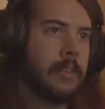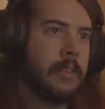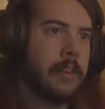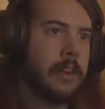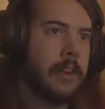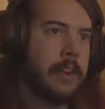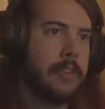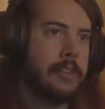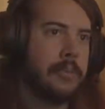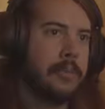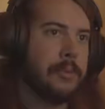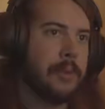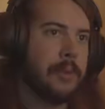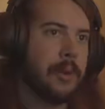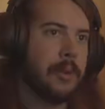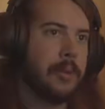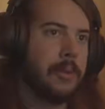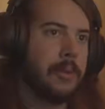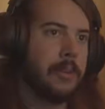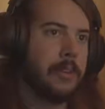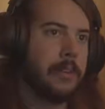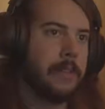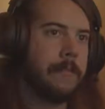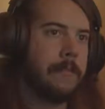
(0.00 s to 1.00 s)
As we go
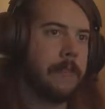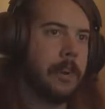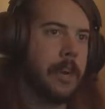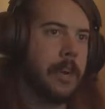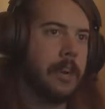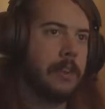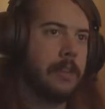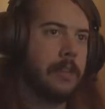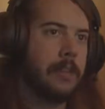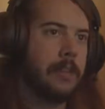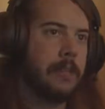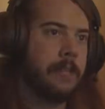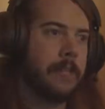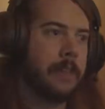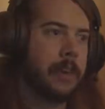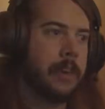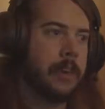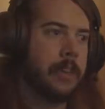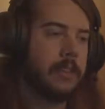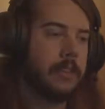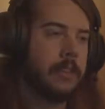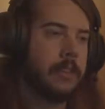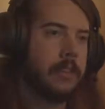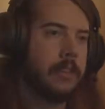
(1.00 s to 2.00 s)
through the final
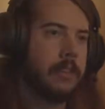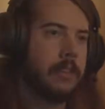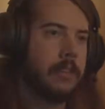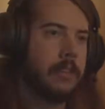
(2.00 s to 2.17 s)
fast